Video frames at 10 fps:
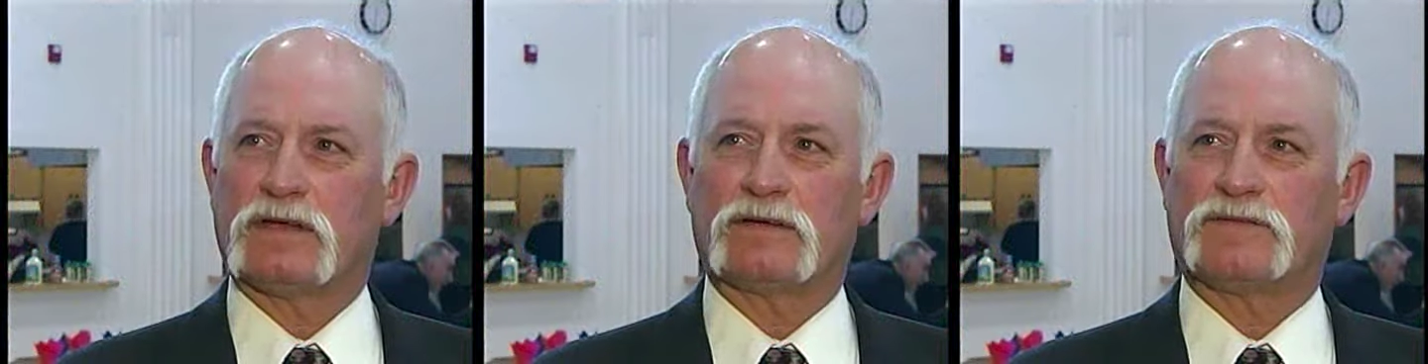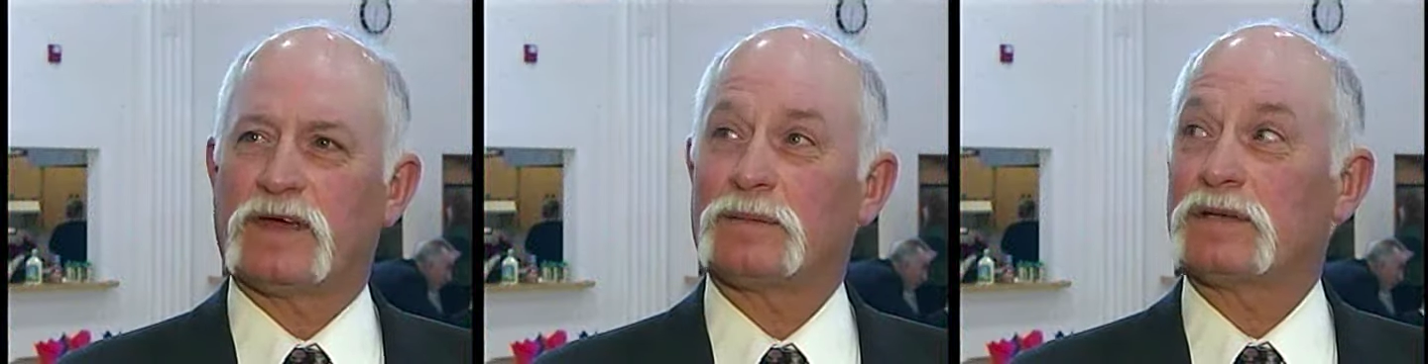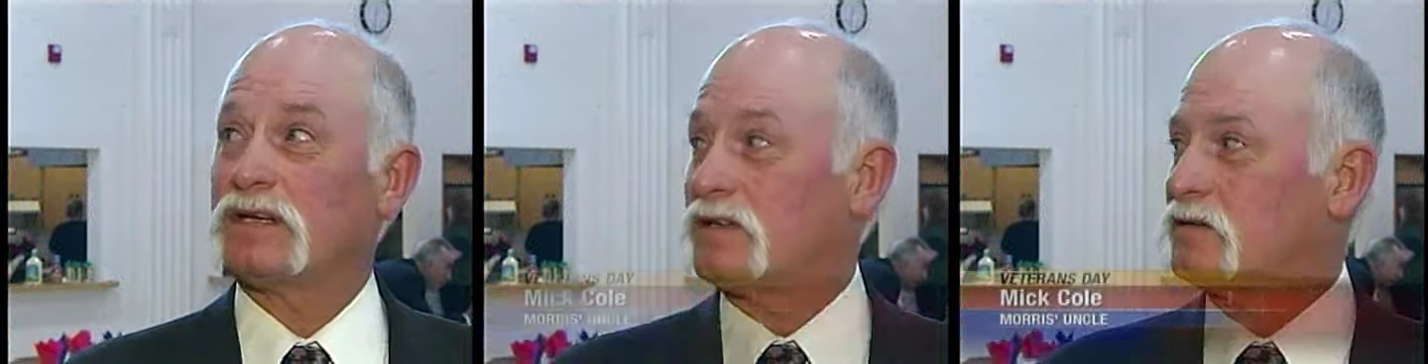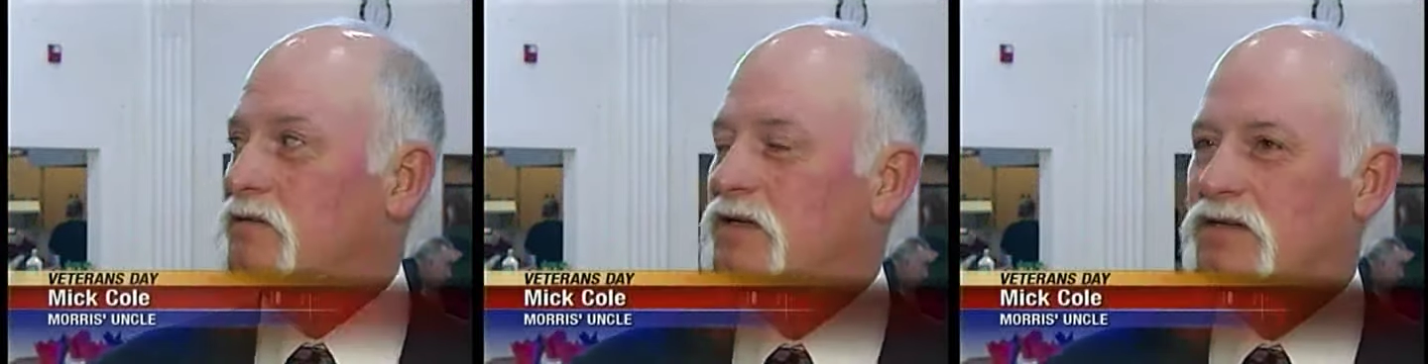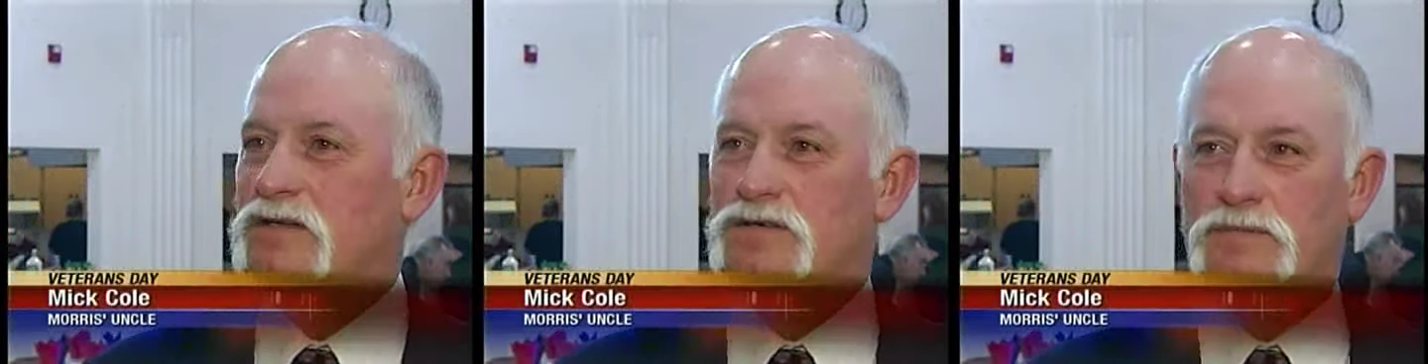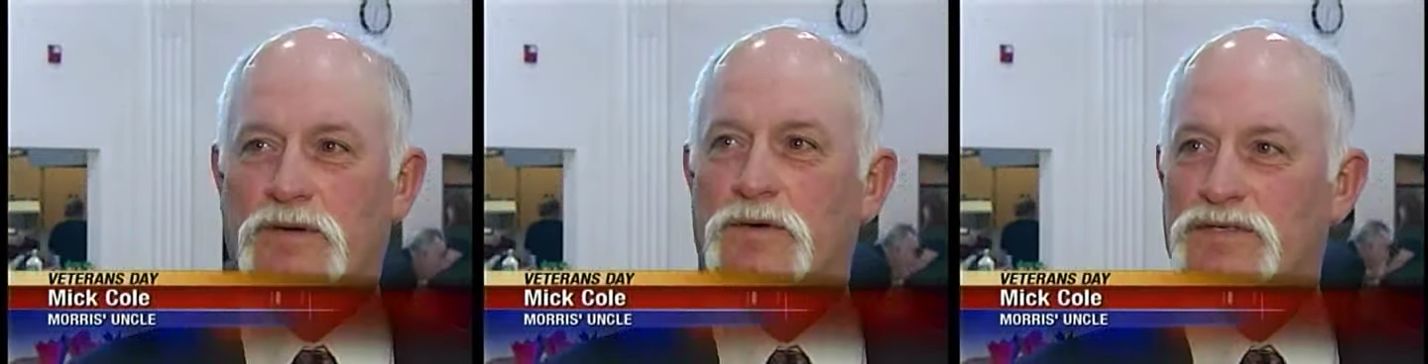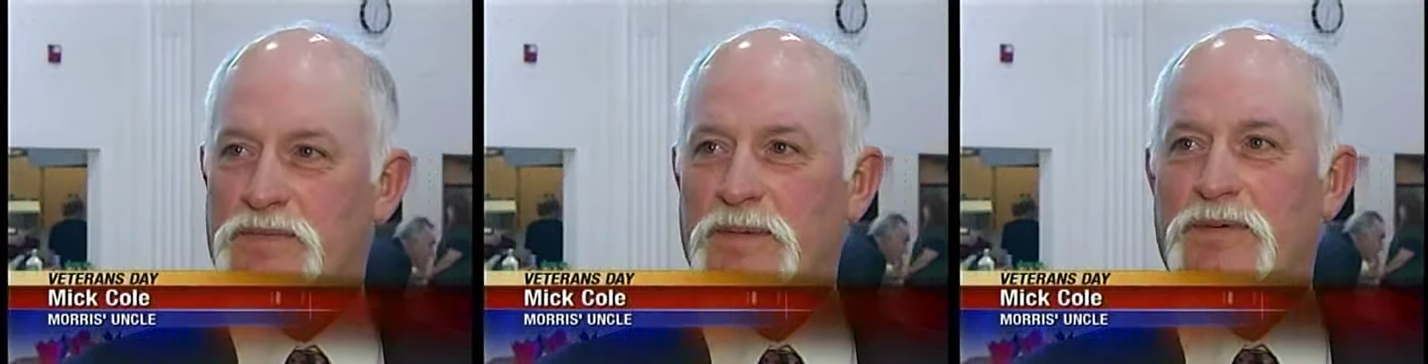and family and, and, of
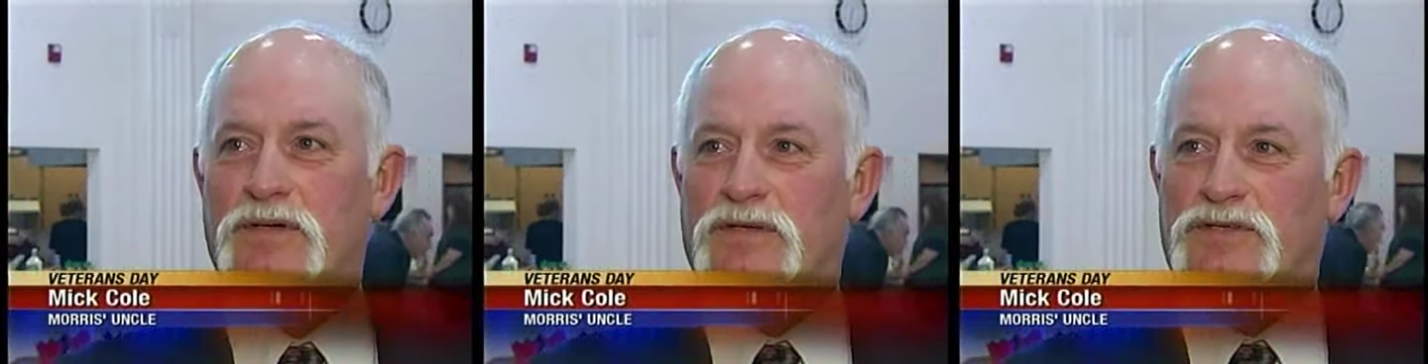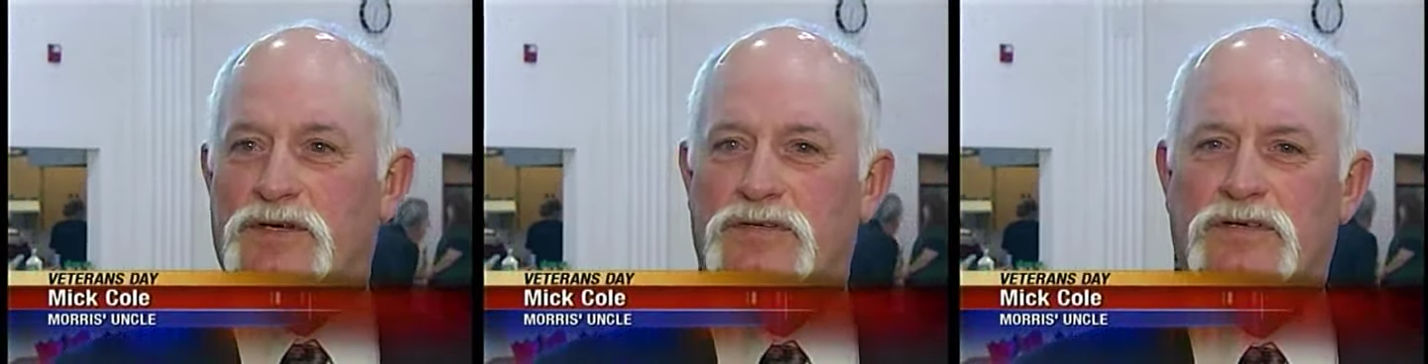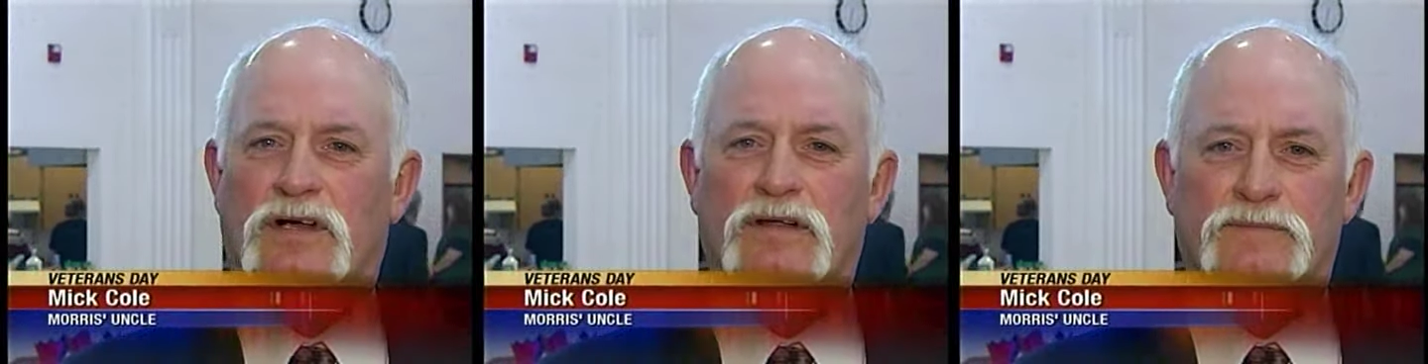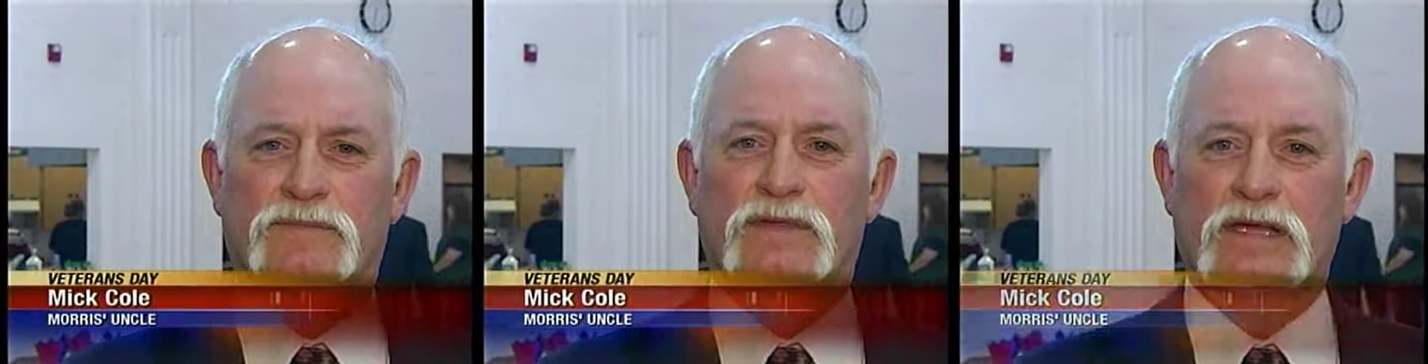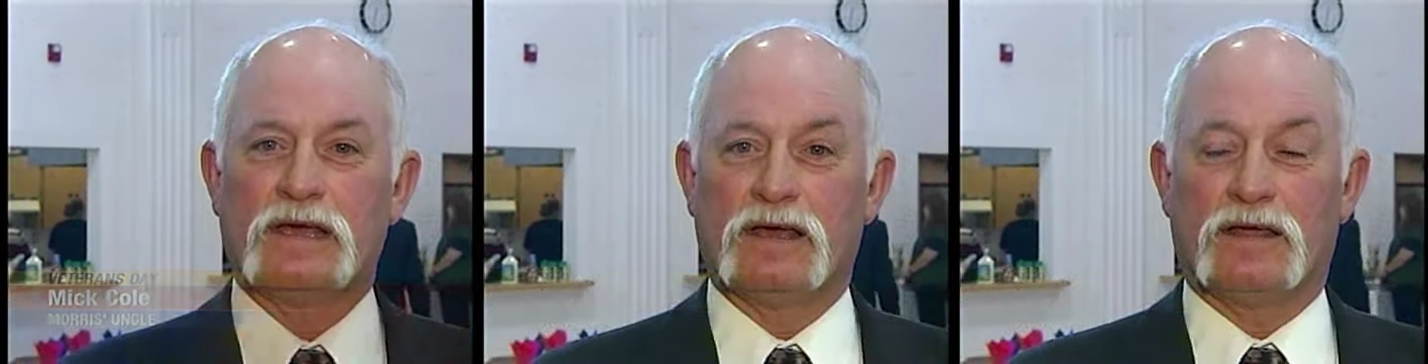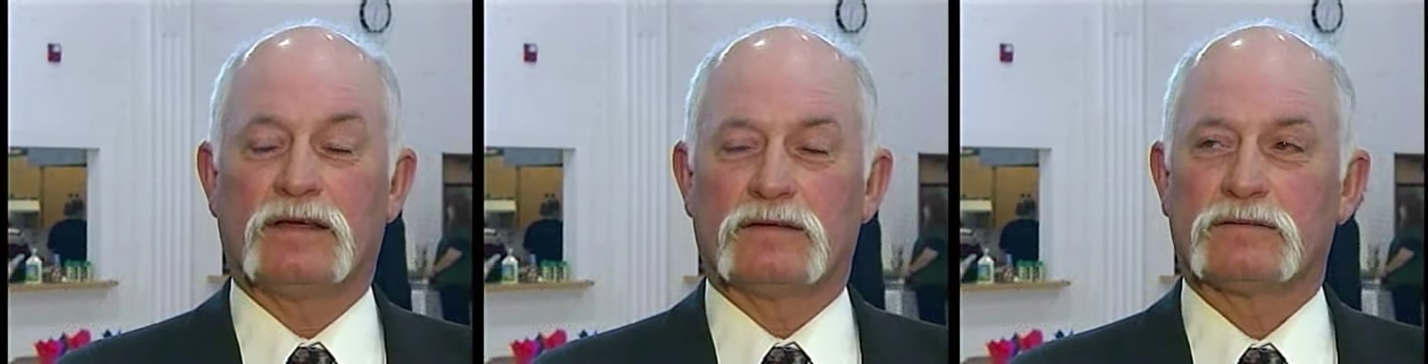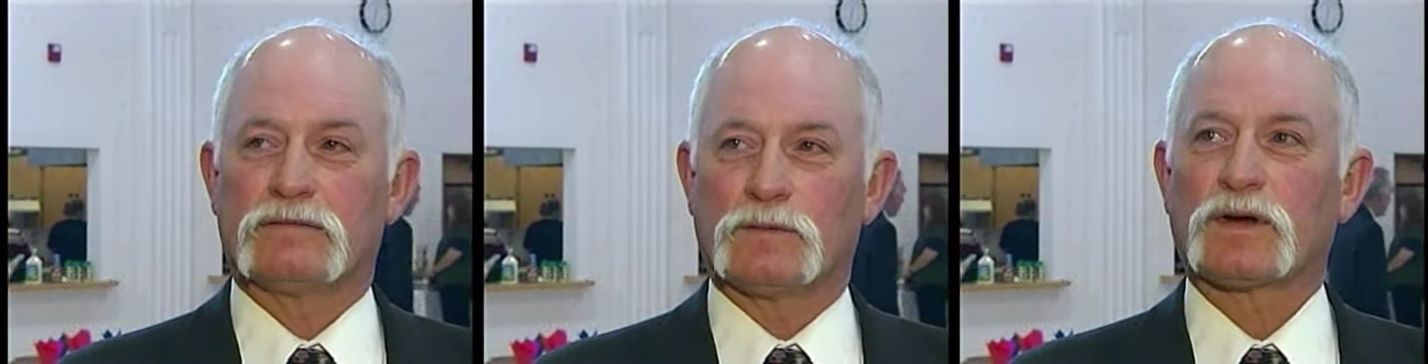course, people here at the church and all,
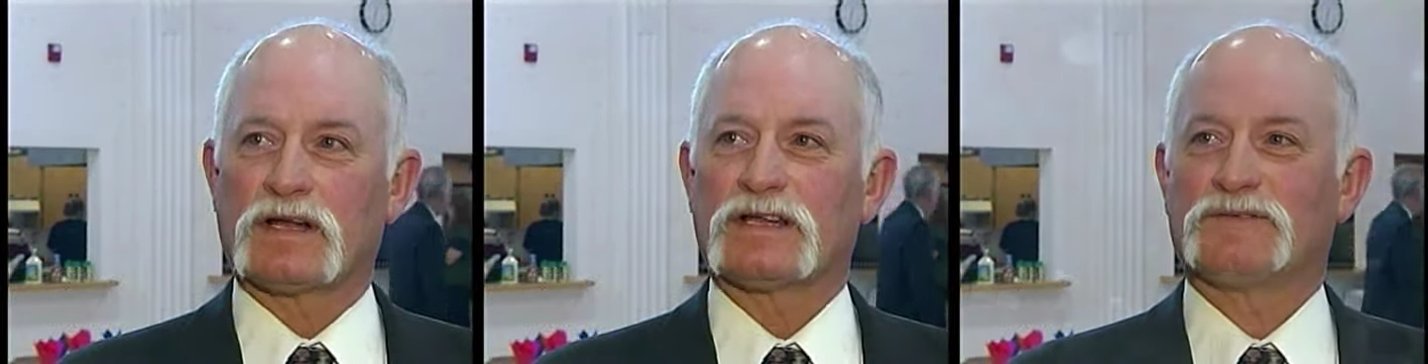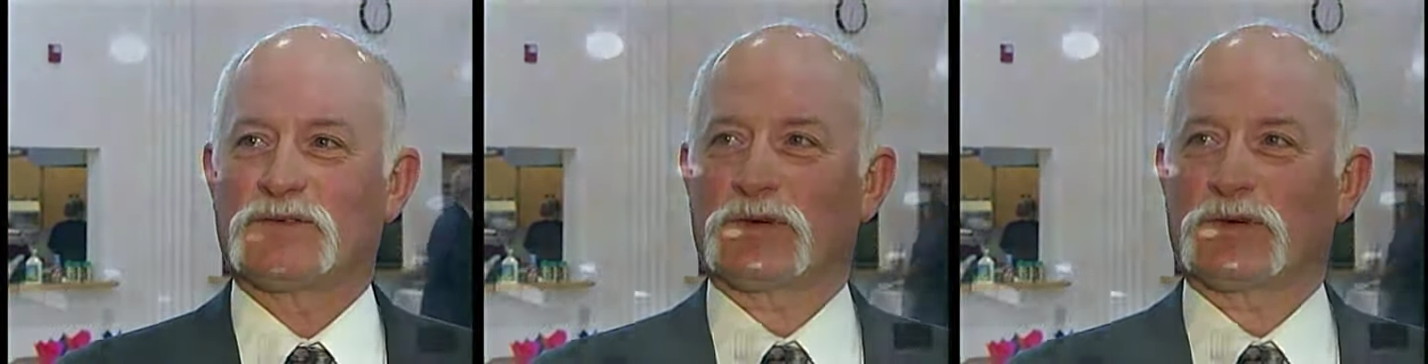we're going to live